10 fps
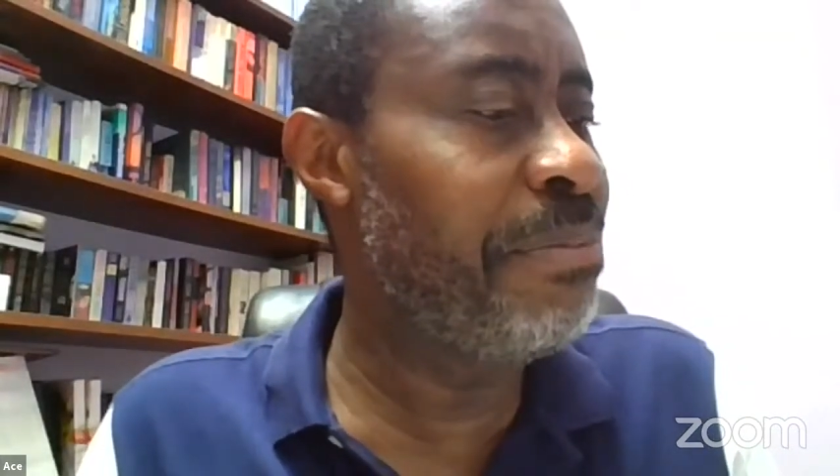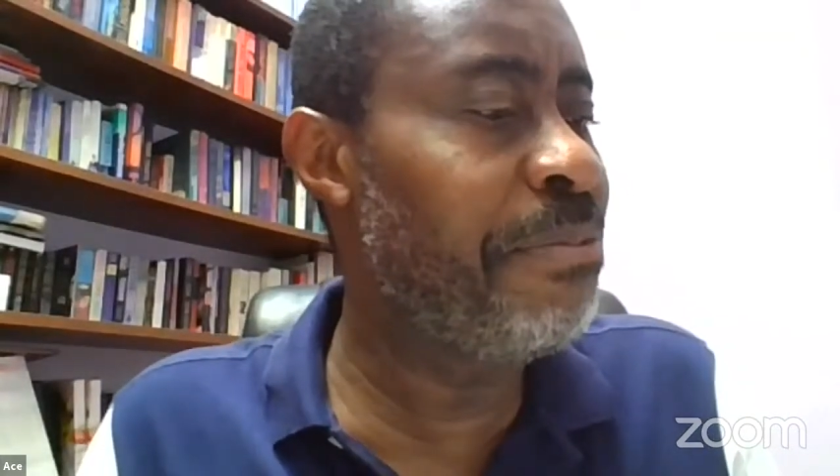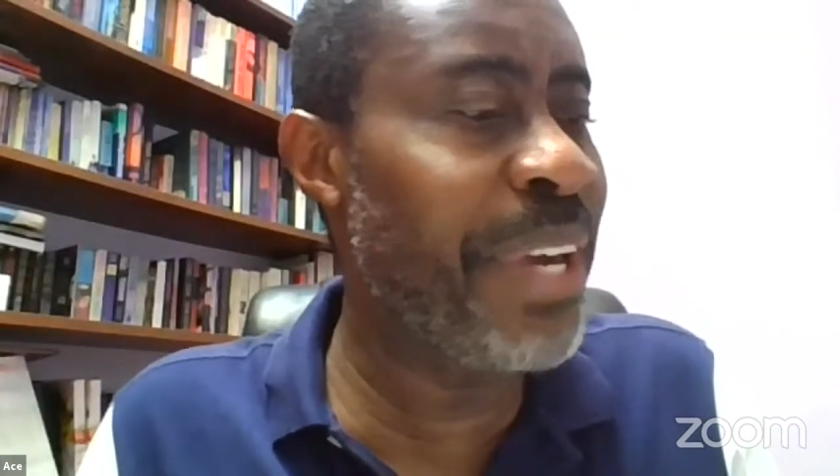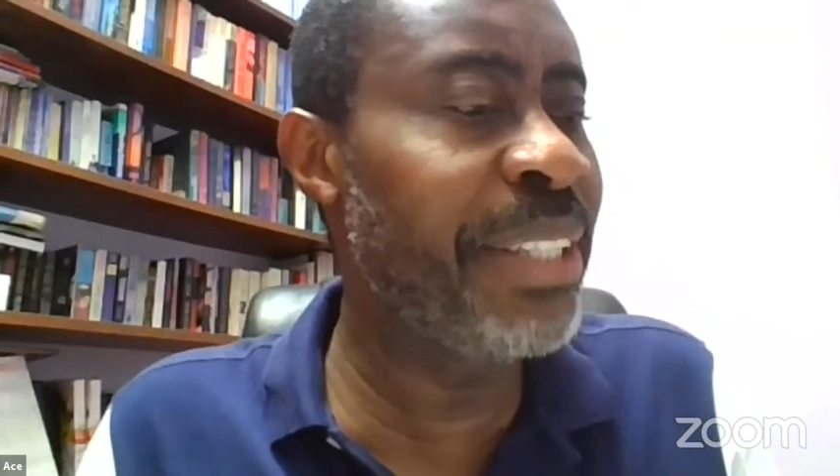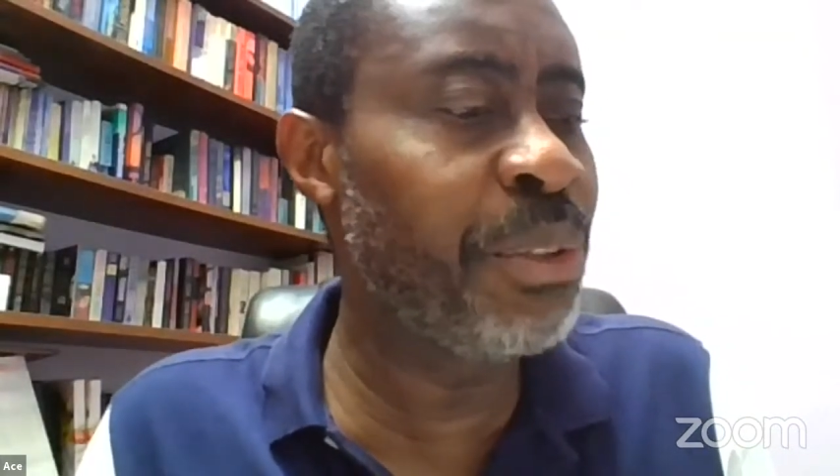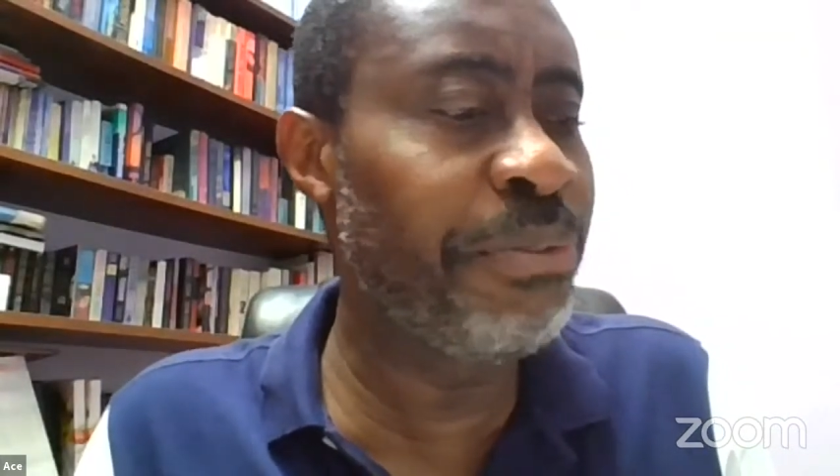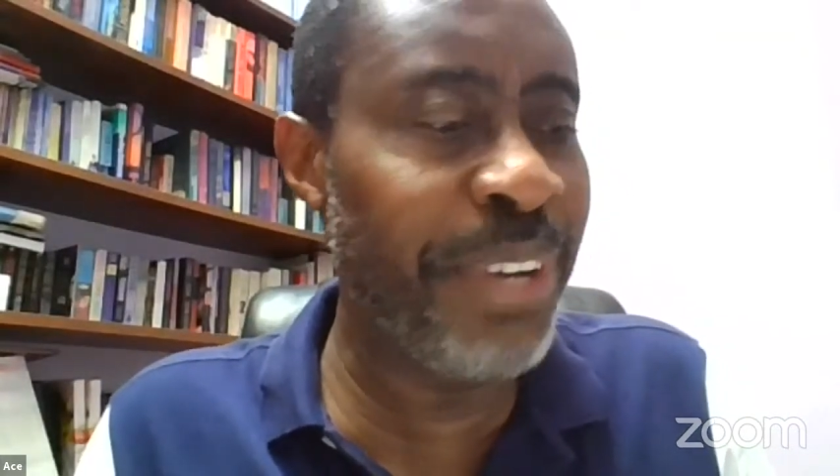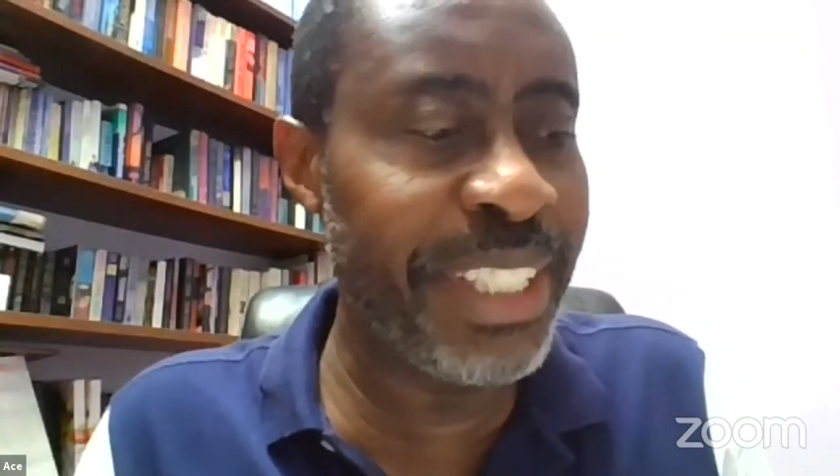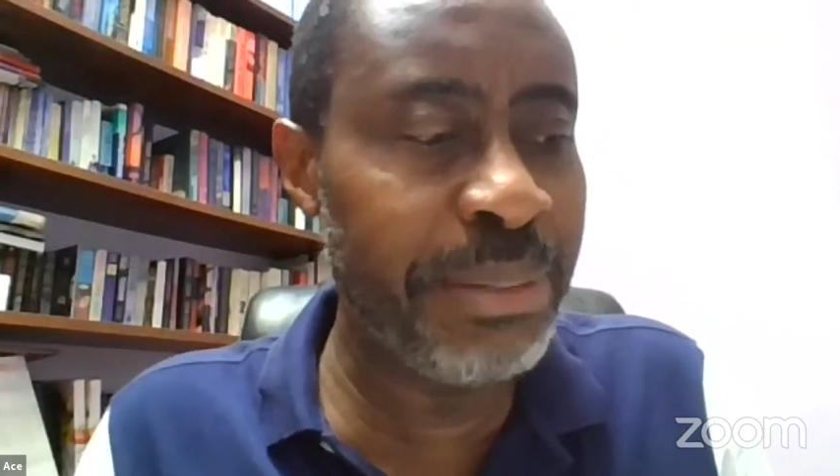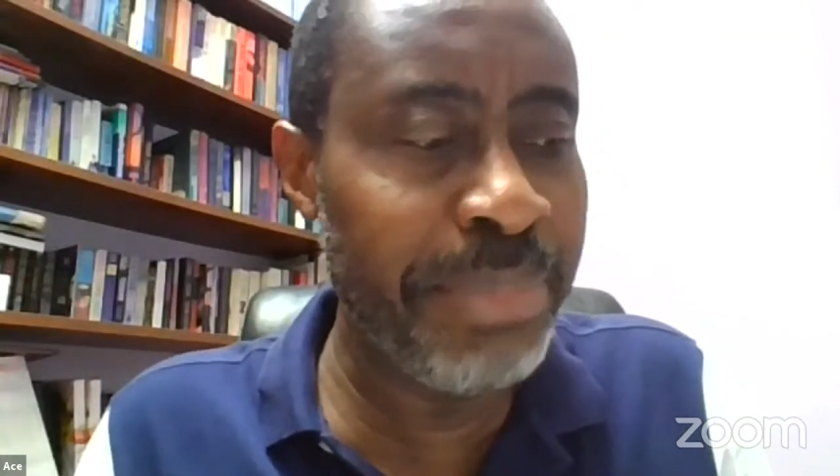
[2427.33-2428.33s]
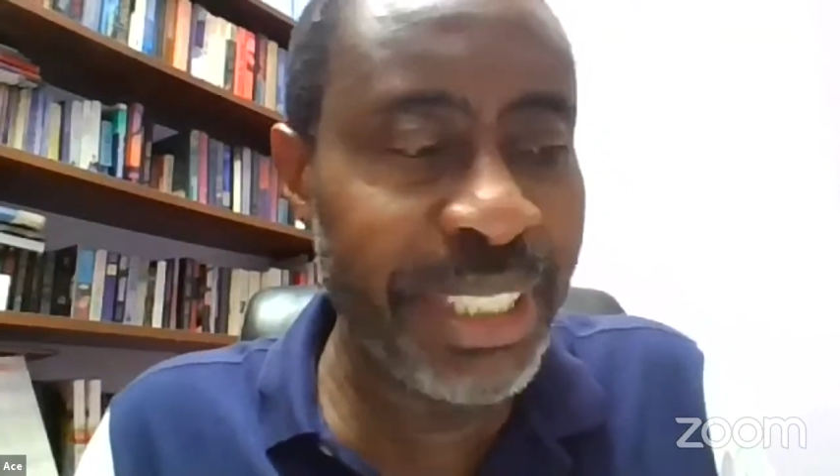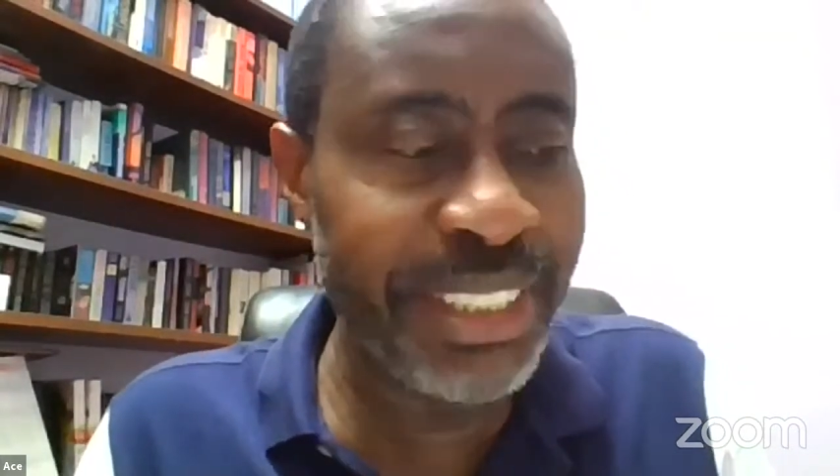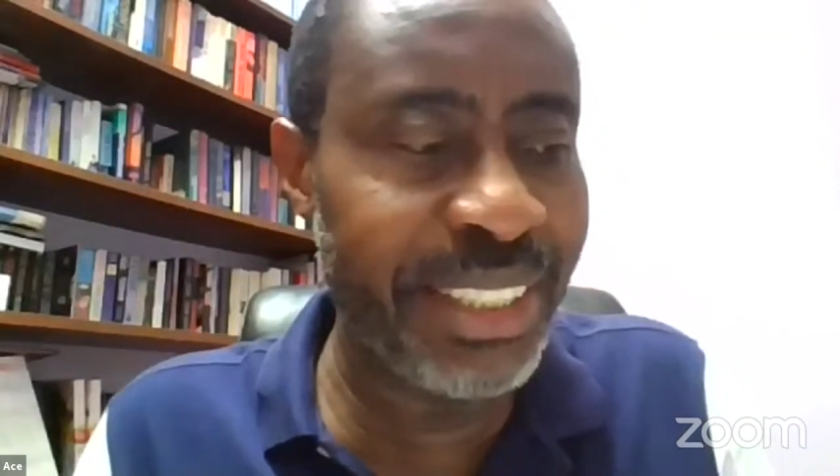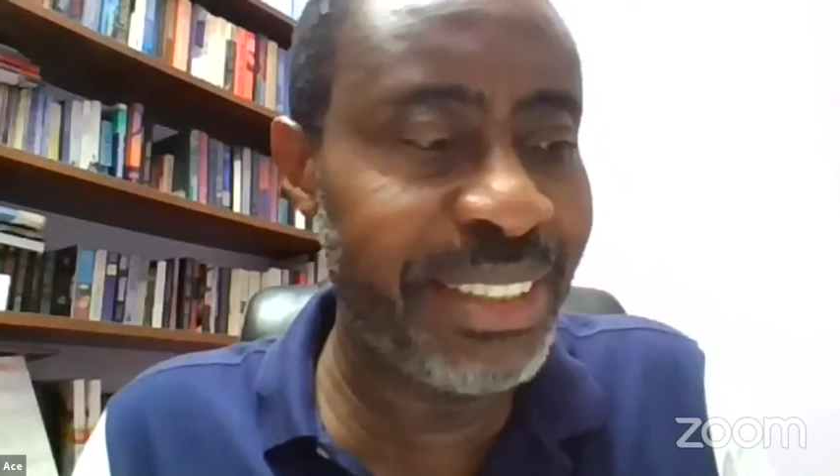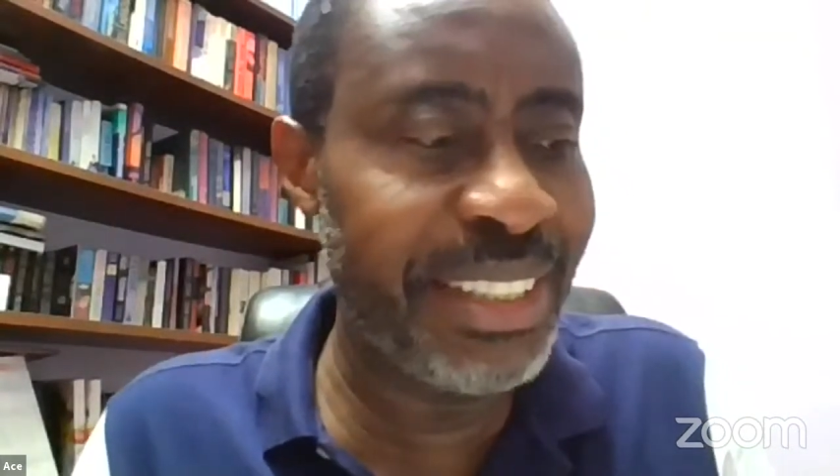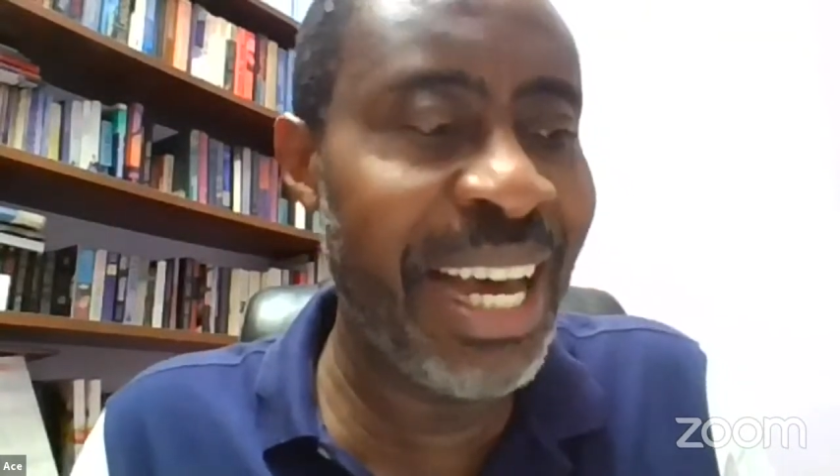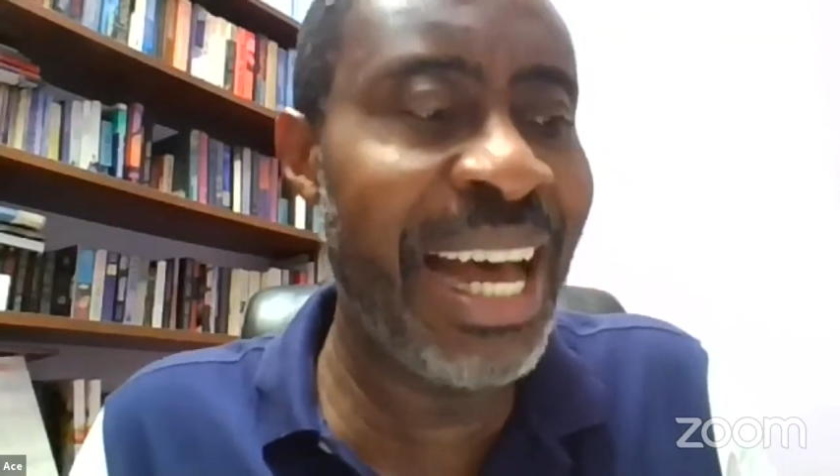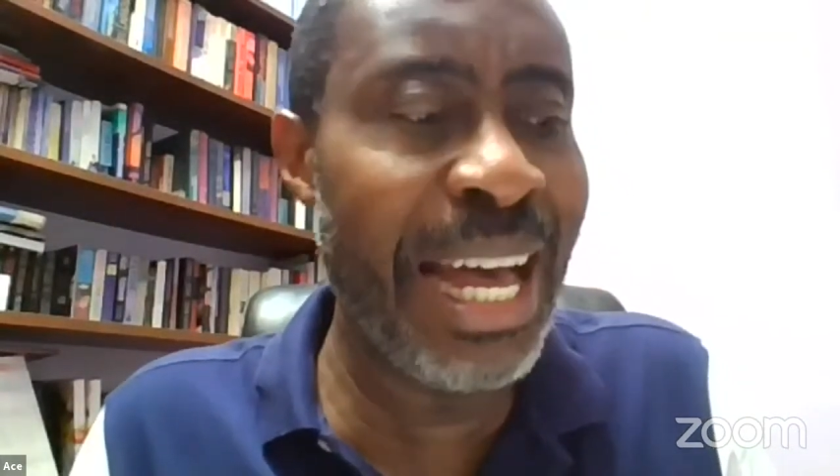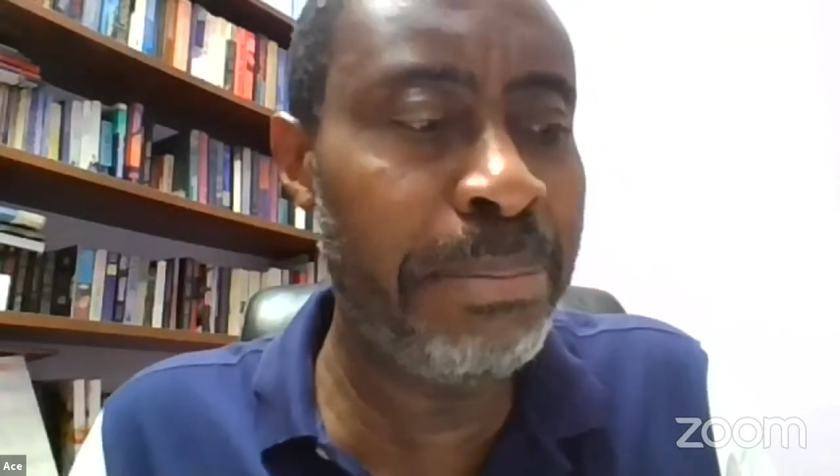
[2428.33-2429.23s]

face-to-face meetings are